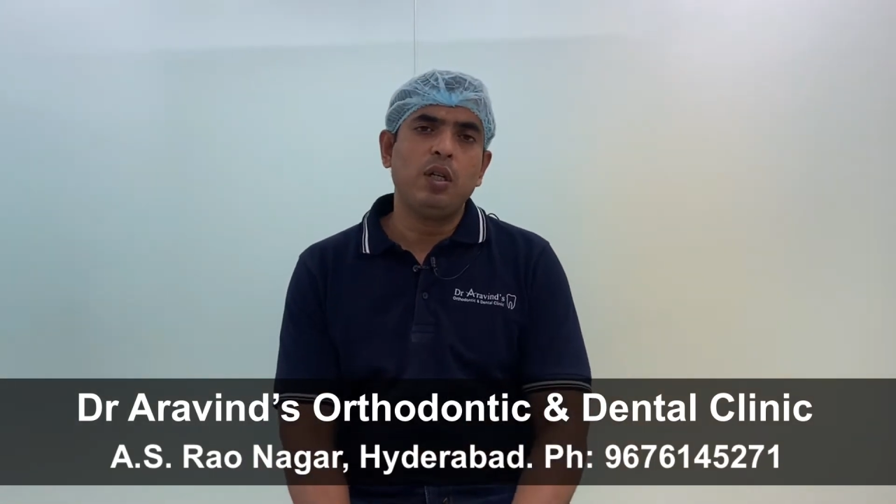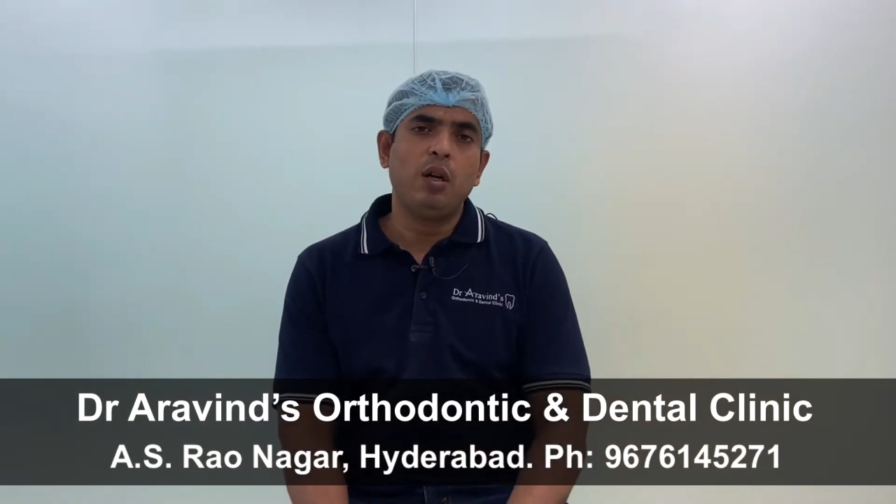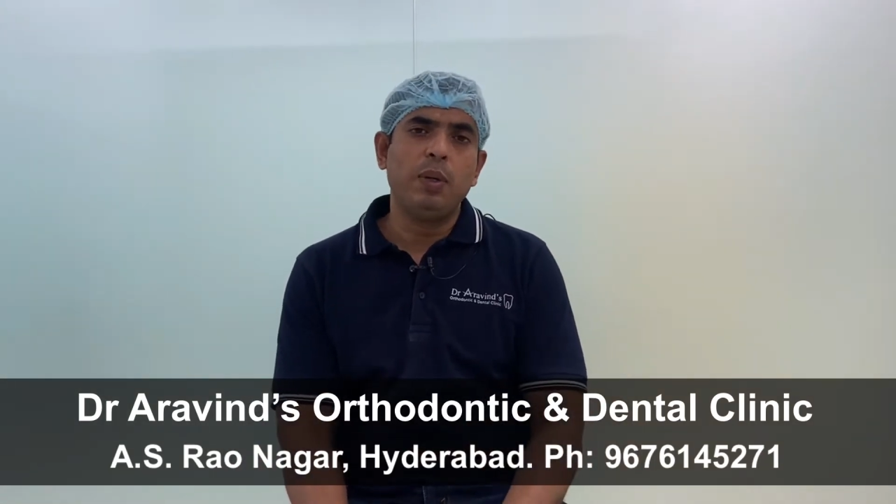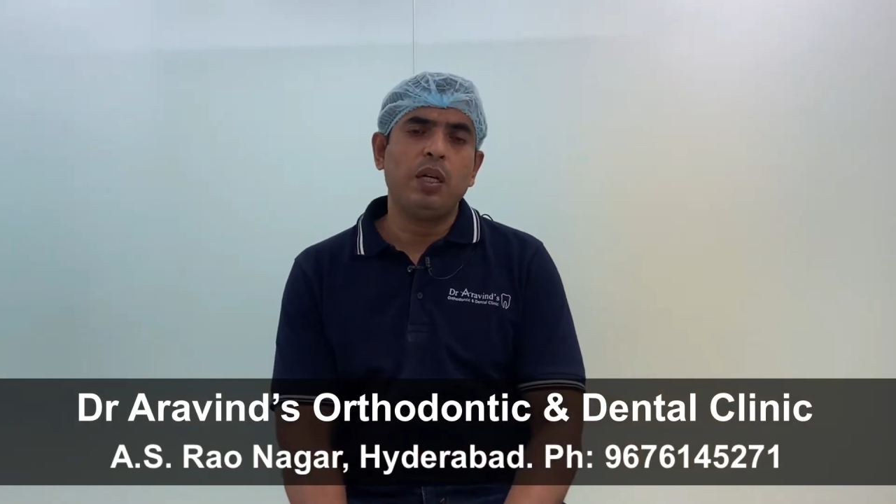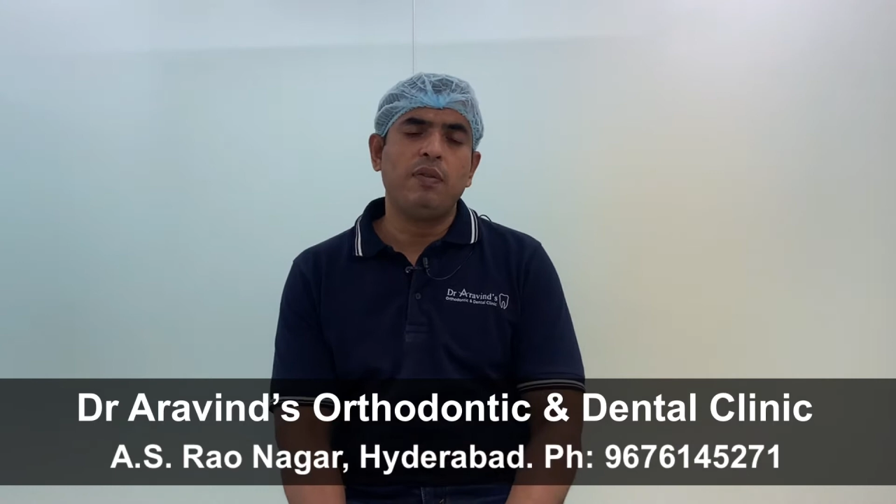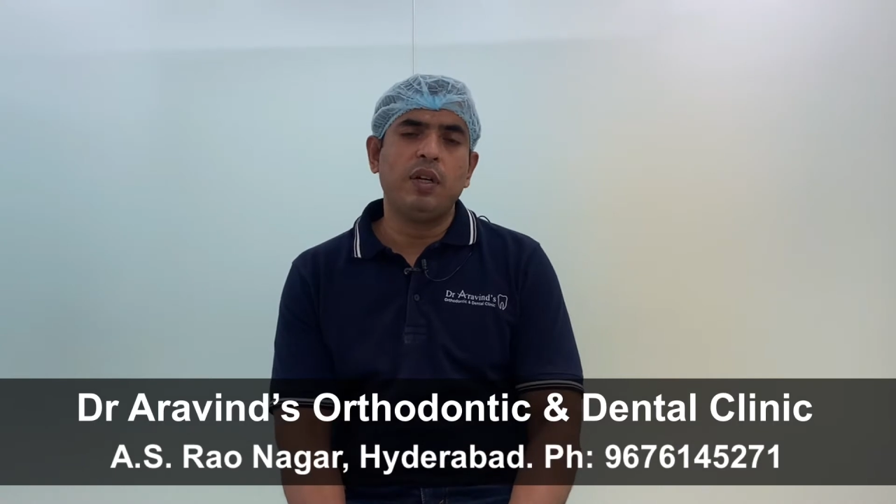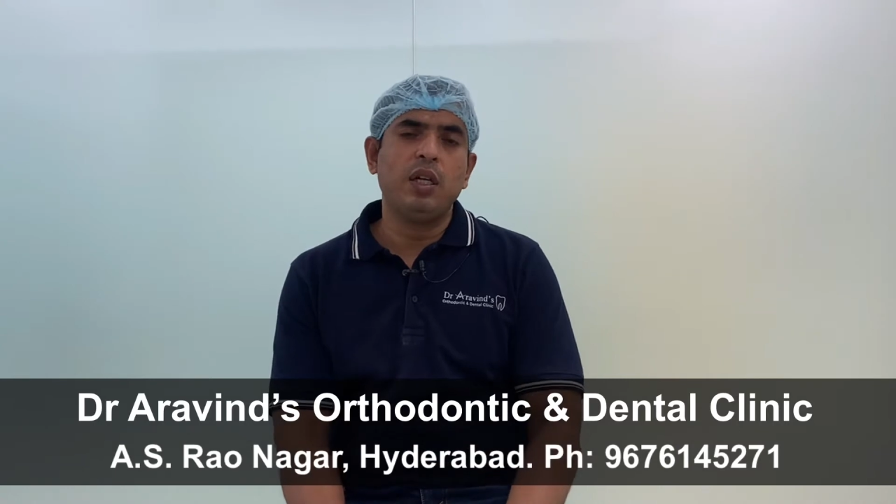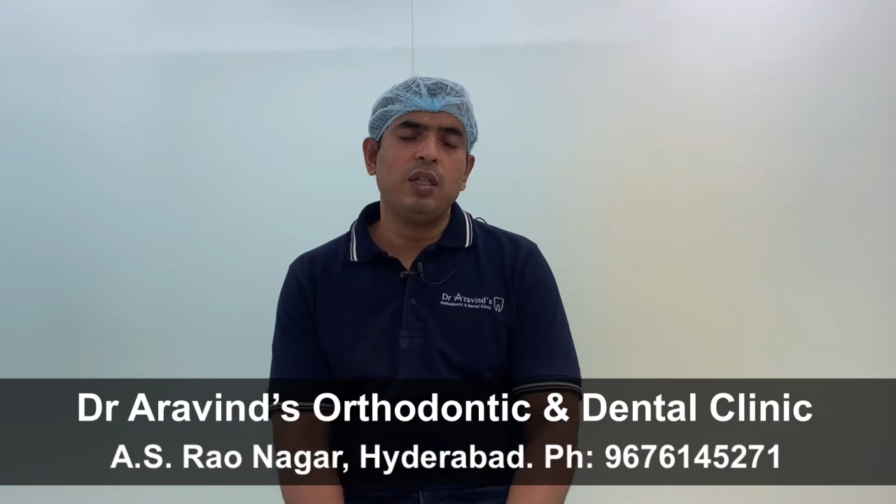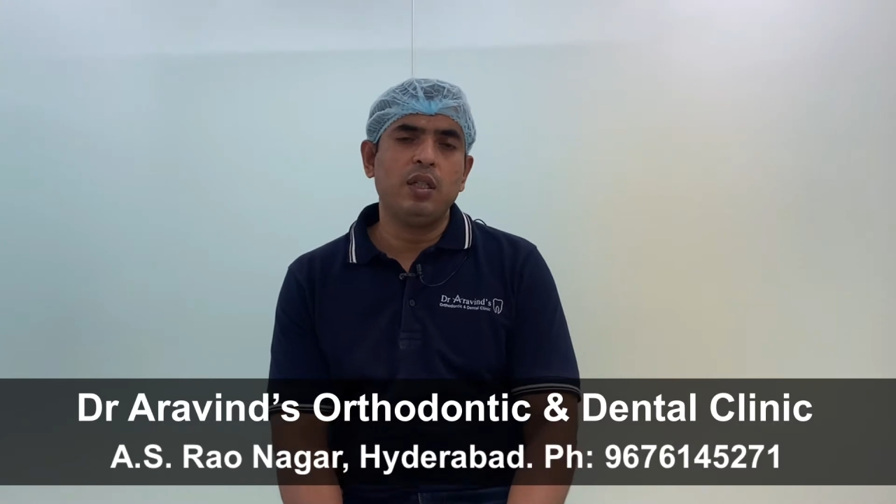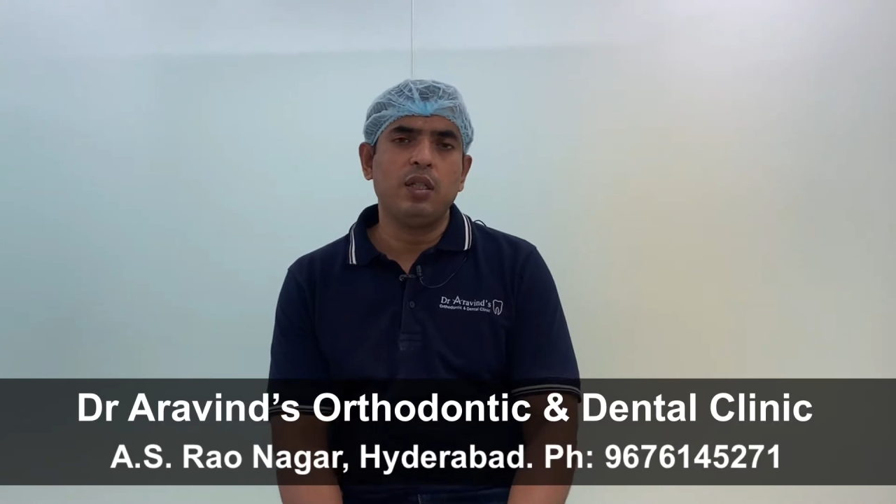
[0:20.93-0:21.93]
drawback of
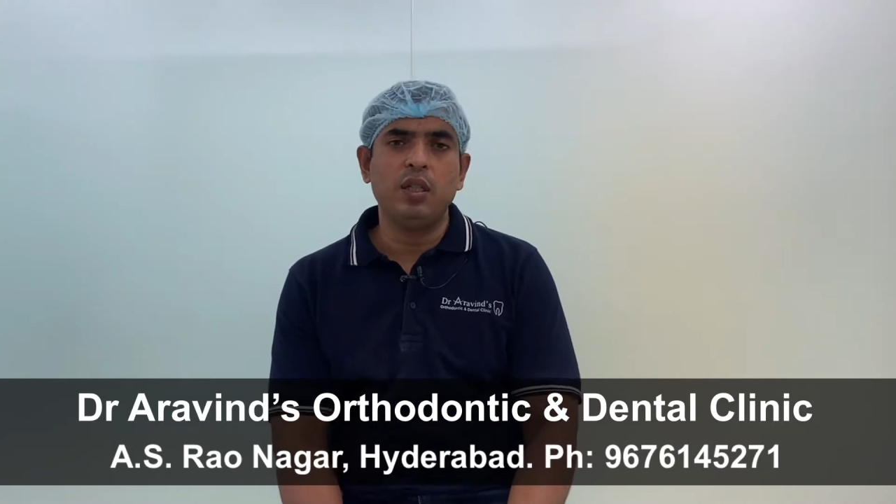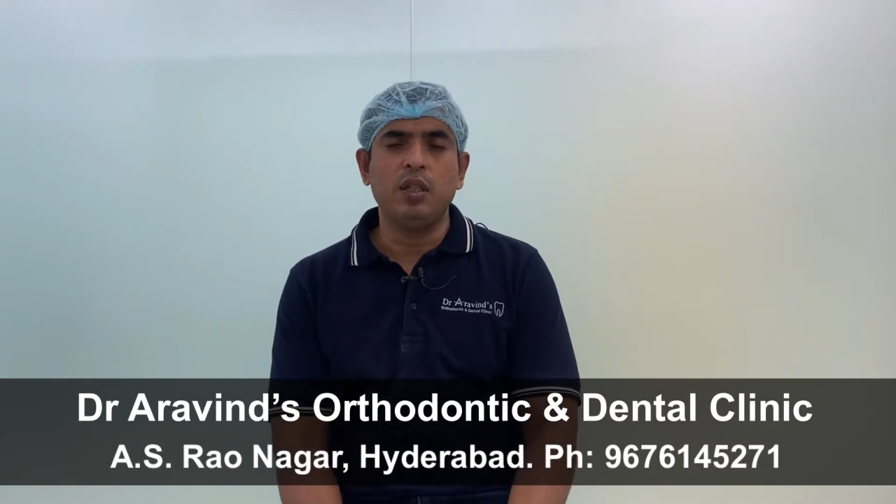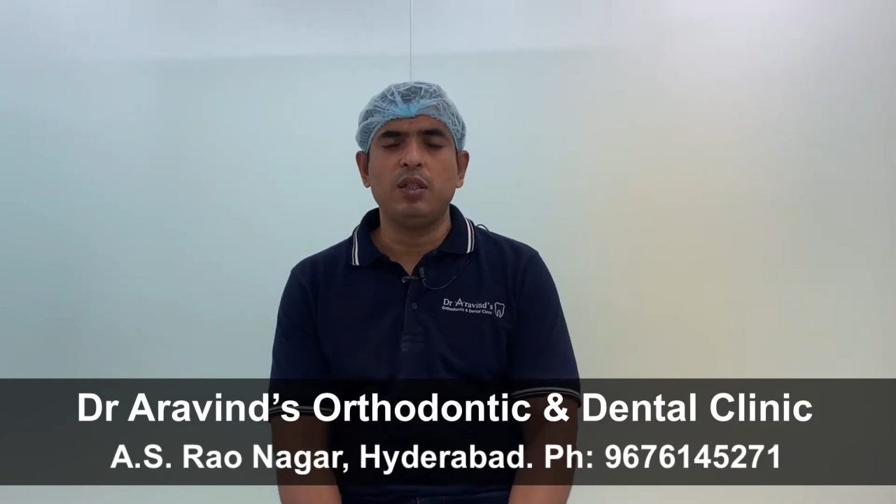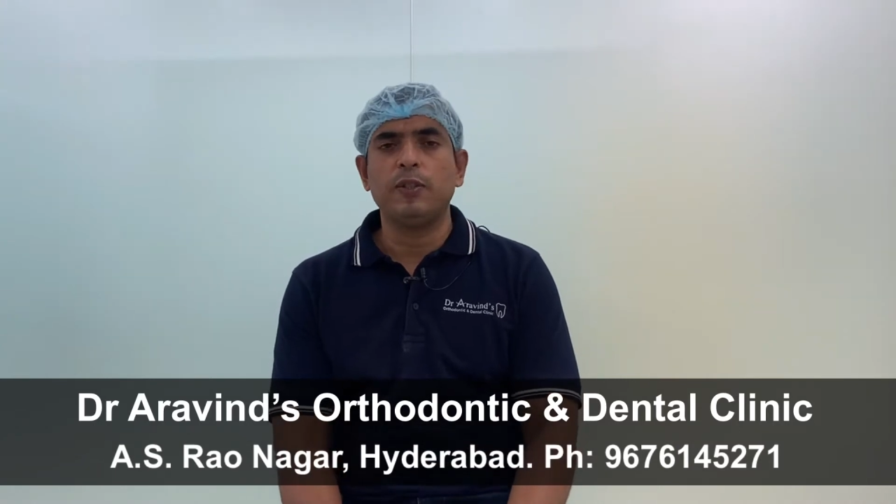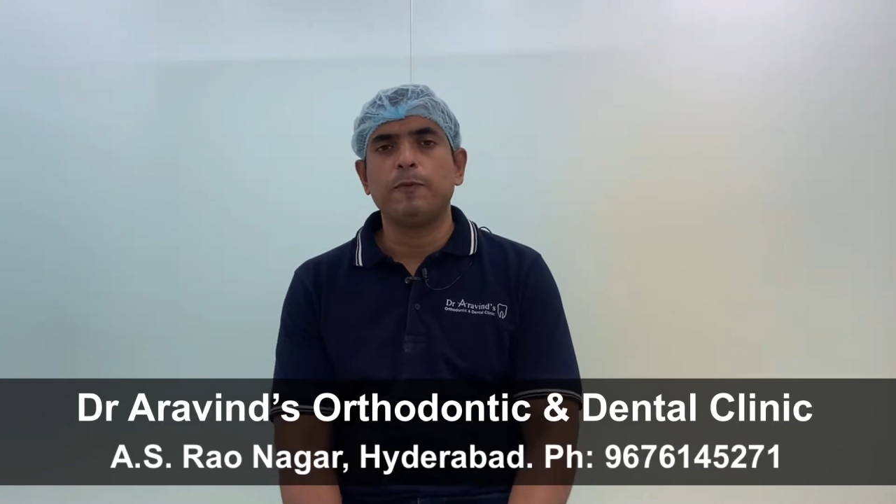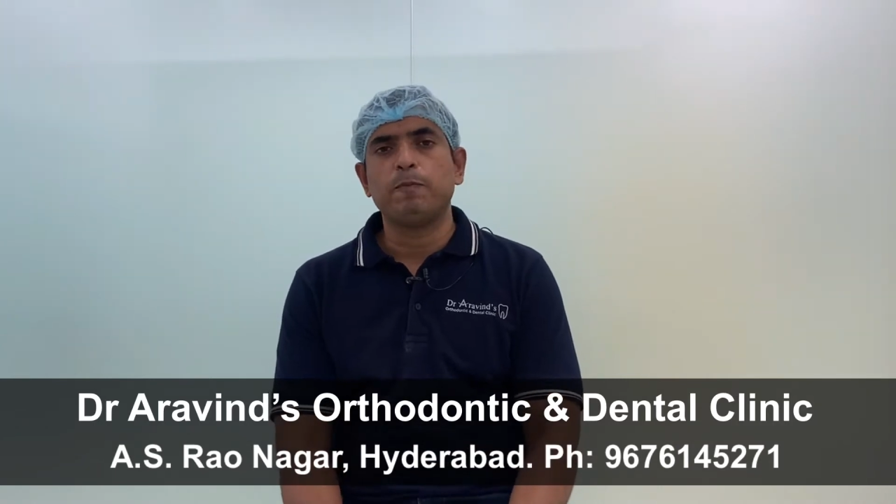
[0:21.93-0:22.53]
aligners is